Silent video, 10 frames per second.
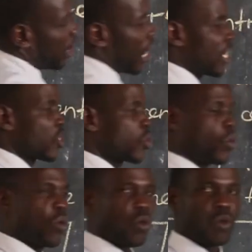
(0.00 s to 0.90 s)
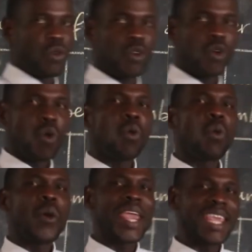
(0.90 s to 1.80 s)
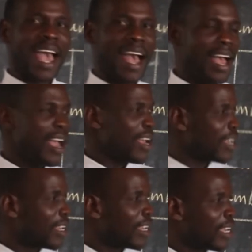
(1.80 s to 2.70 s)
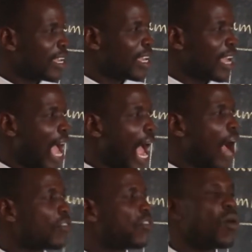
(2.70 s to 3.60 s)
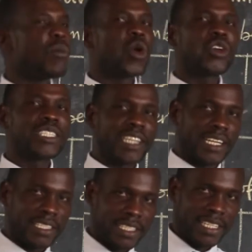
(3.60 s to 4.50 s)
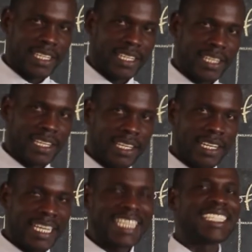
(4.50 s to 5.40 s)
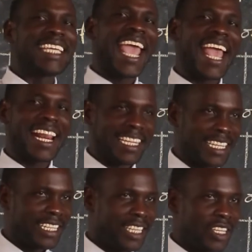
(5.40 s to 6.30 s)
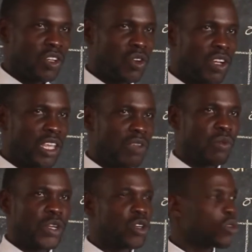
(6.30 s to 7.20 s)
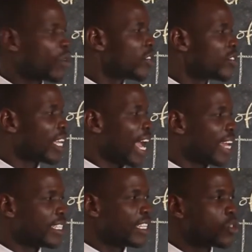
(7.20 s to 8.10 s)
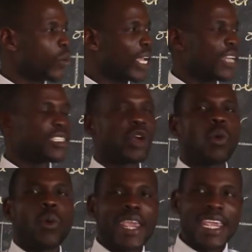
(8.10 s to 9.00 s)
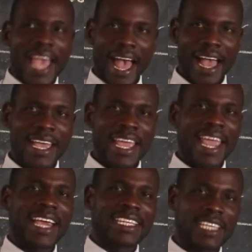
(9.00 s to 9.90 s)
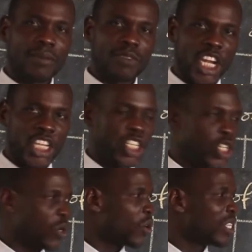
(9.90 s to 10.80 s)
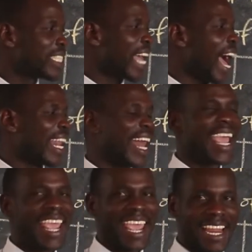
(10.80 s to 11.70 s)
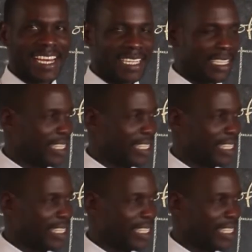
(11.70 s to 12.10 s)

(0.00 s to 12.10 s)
A school where a formal test is held. If we don't want to say a test, we can say where examinations are held.